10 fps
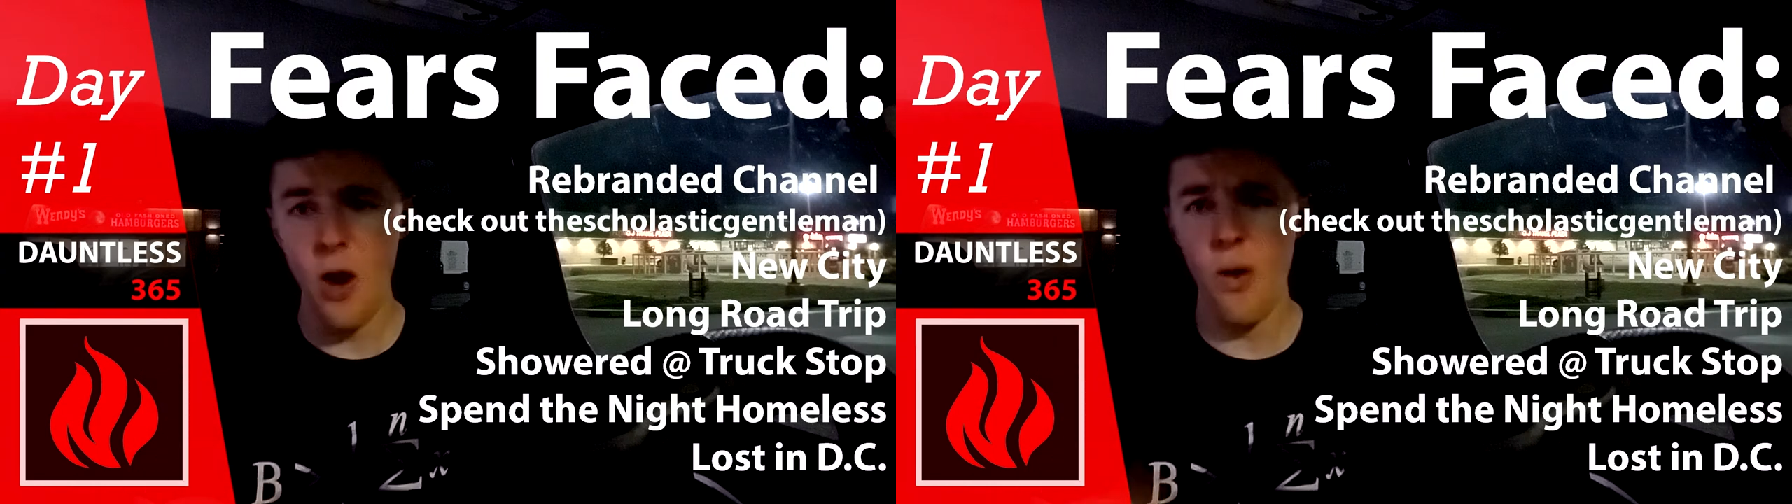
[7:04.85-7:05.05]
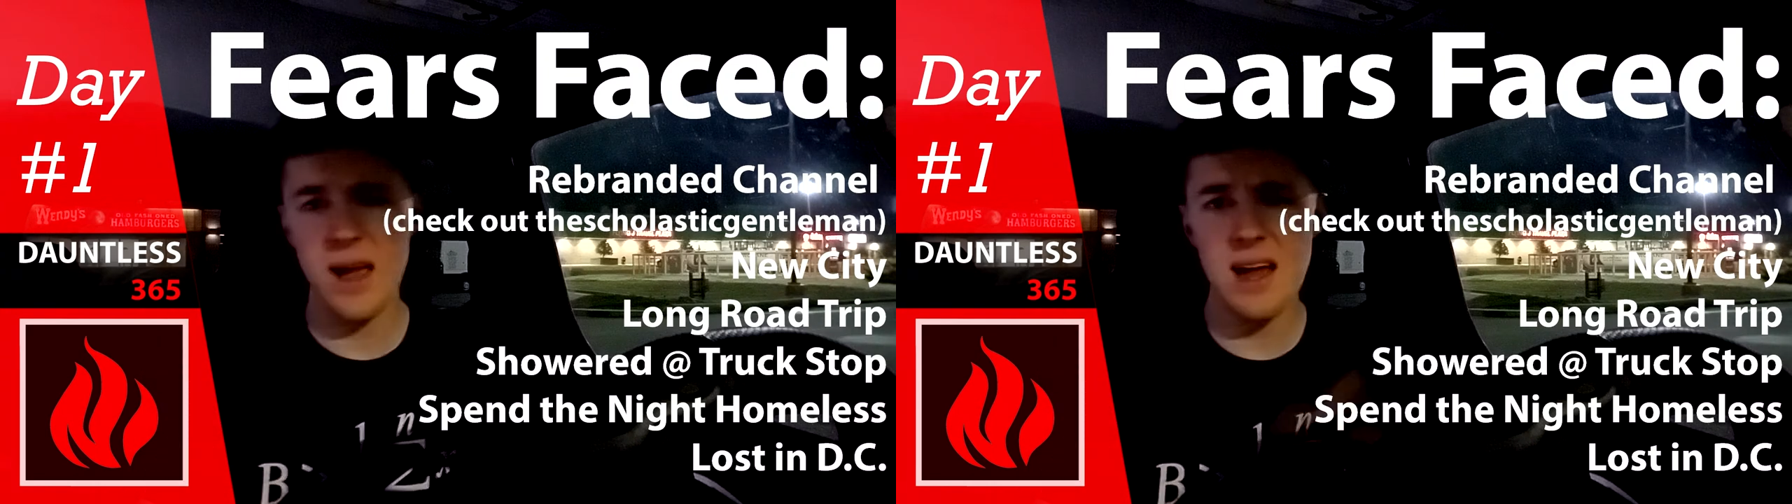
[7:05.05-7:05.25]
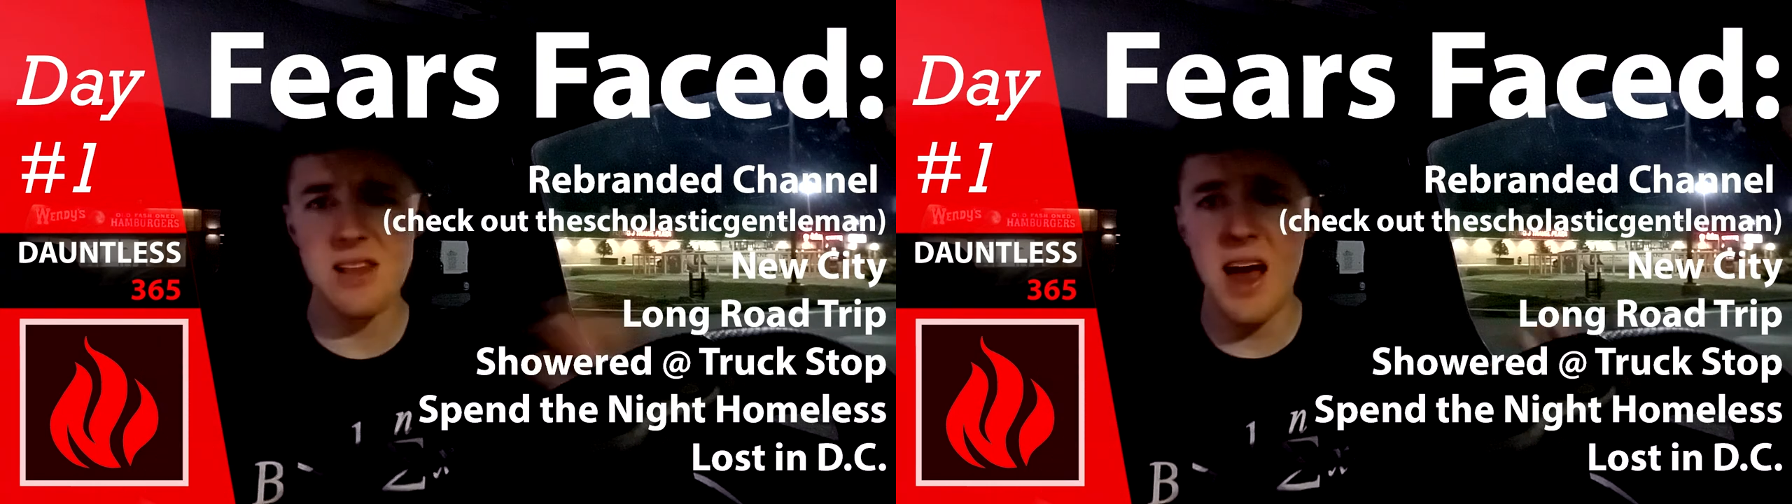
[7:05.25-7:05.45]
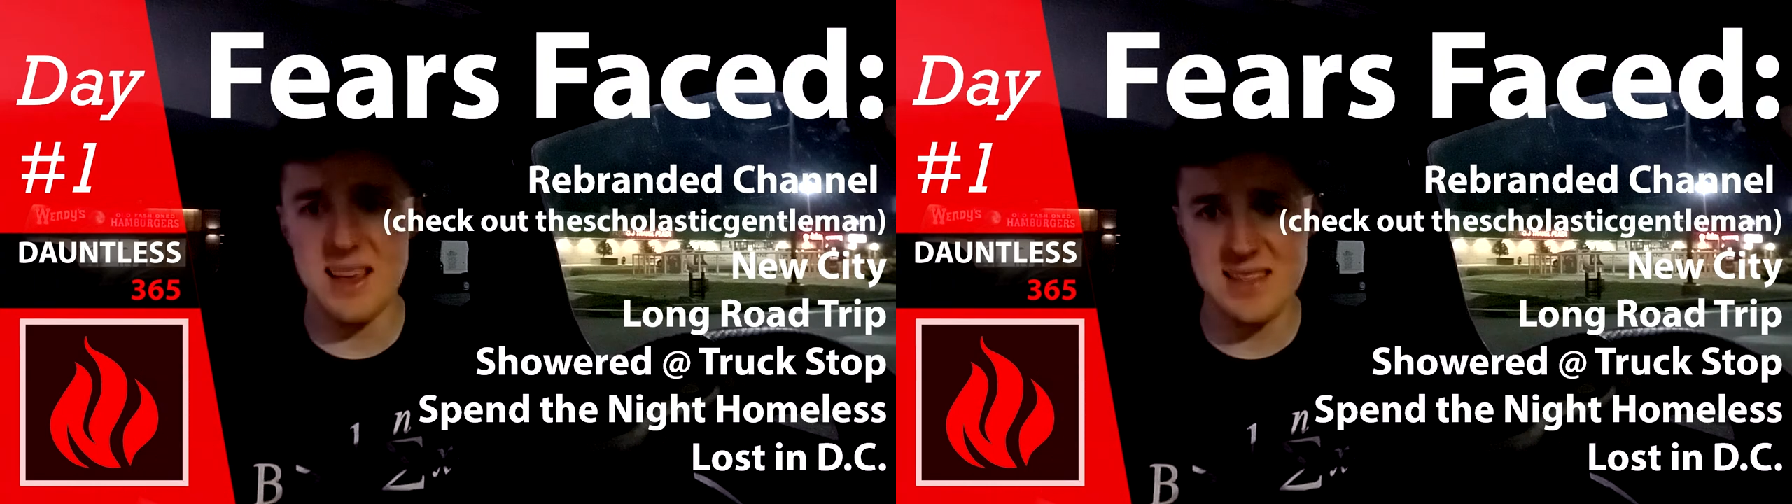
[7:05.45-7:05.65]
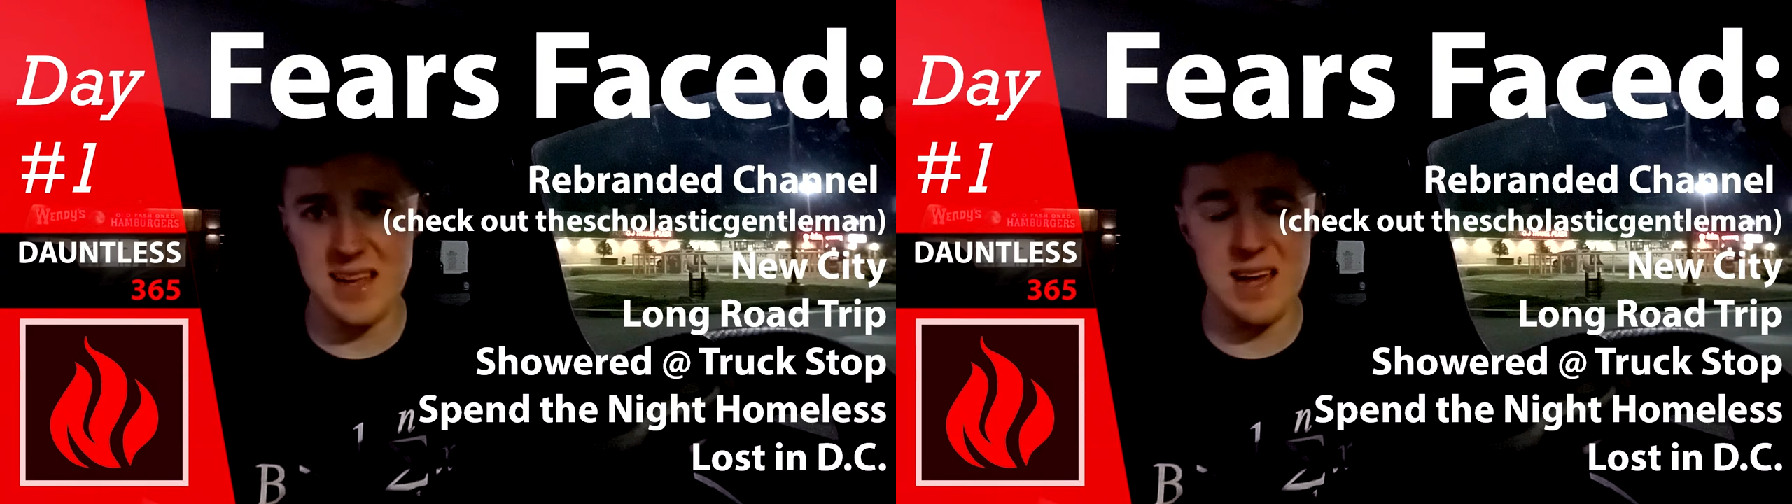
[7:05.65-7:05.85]
Oh, I got
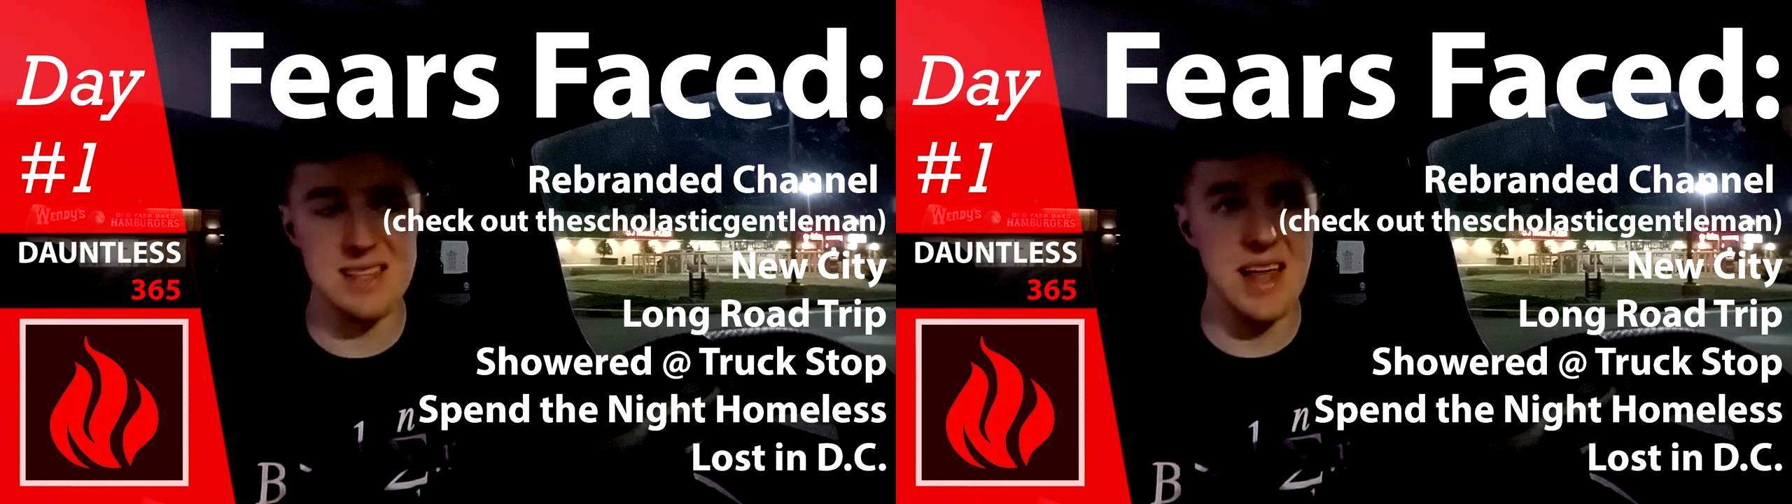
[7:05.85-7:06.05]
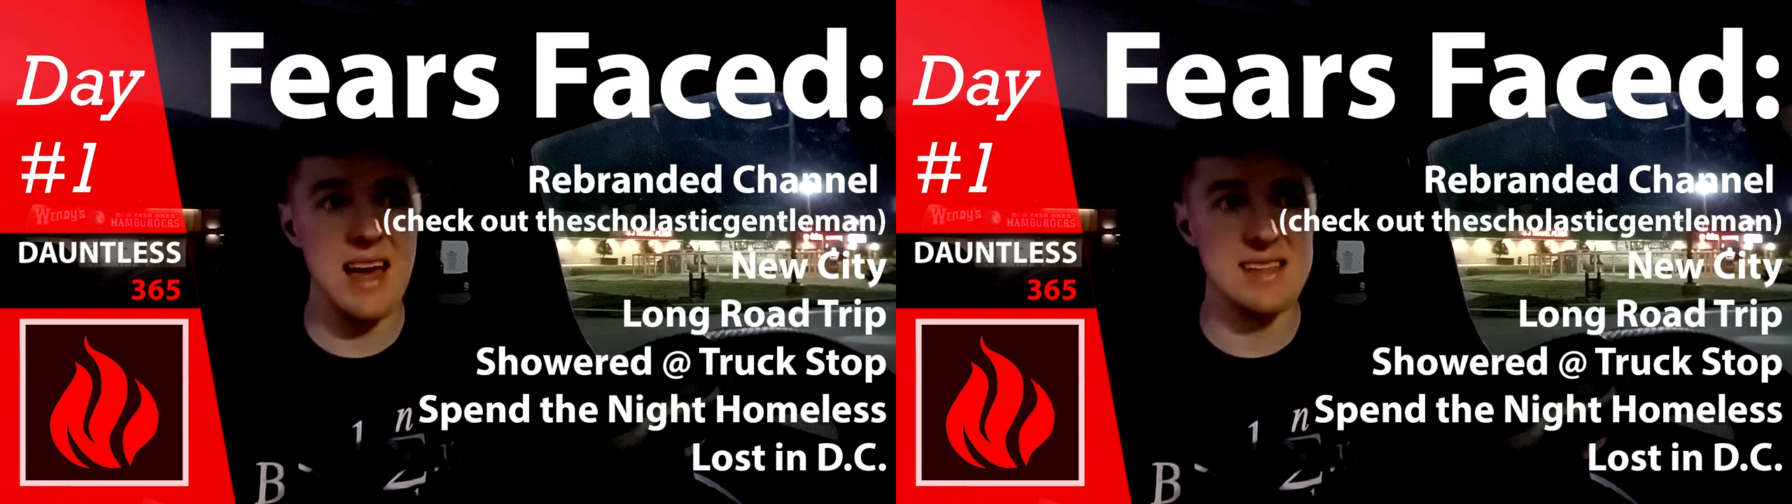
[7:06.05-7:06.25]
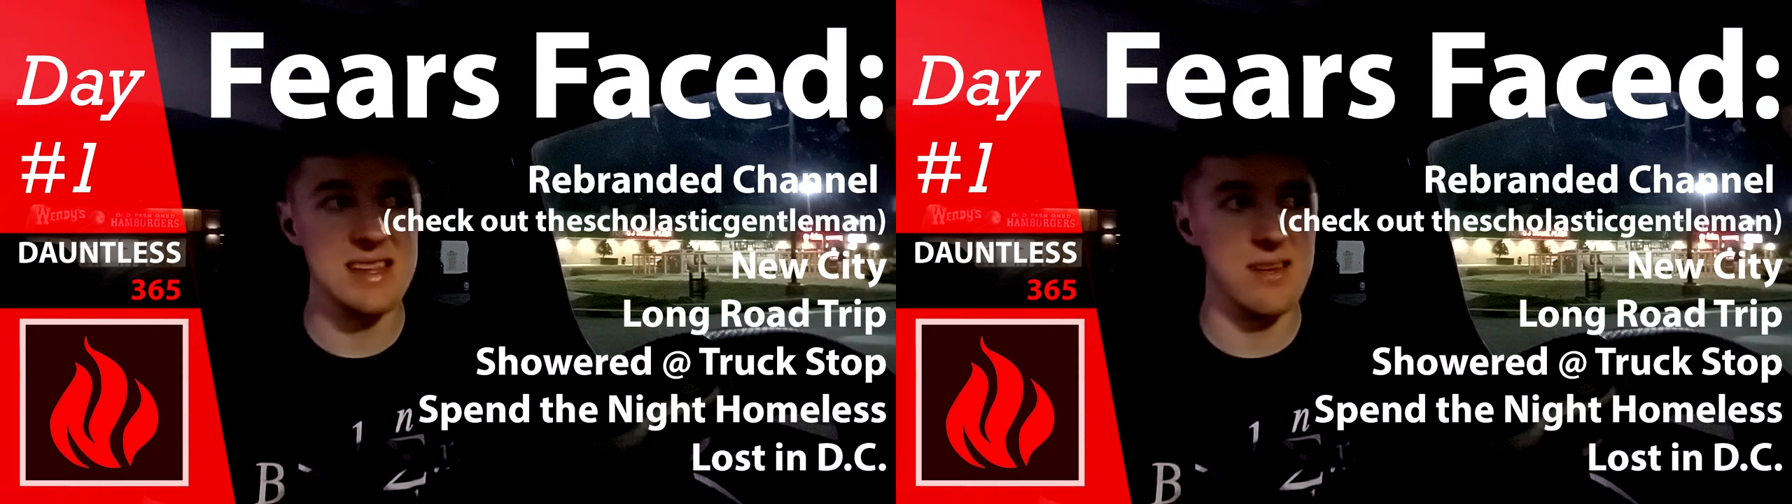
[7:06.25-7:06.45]
lost. I got lost